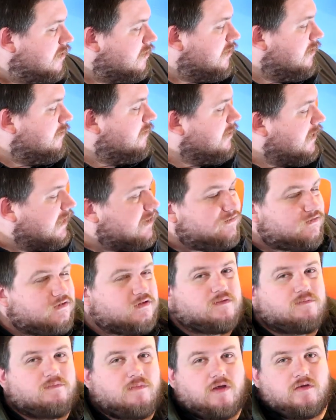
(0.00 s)
the lens
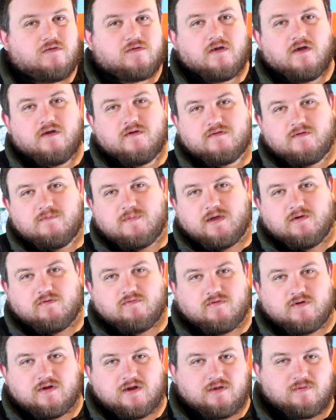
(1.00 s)
that's most asked
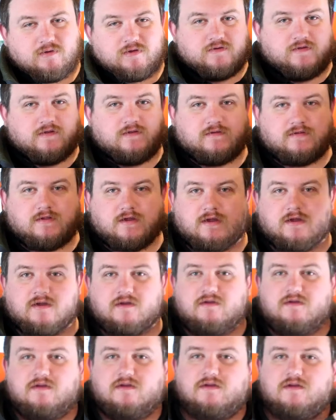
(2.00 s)
about really, which is the